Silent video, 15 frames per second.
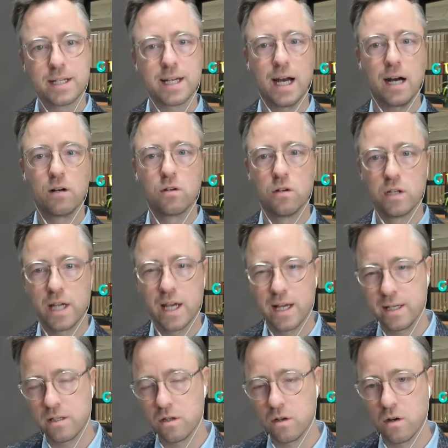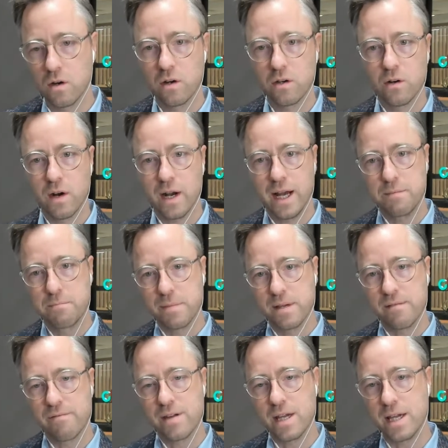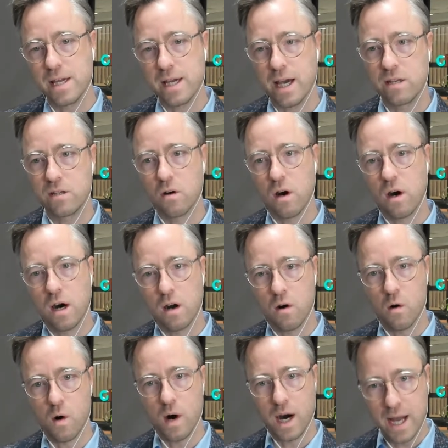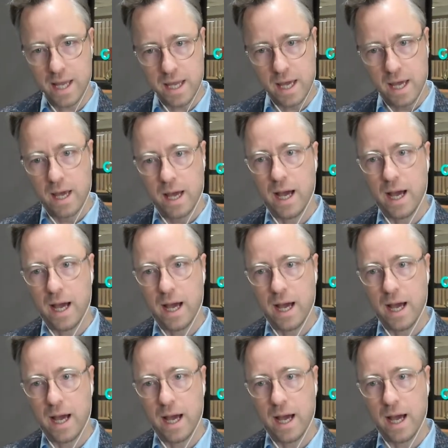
calculate your NPV and your ROI,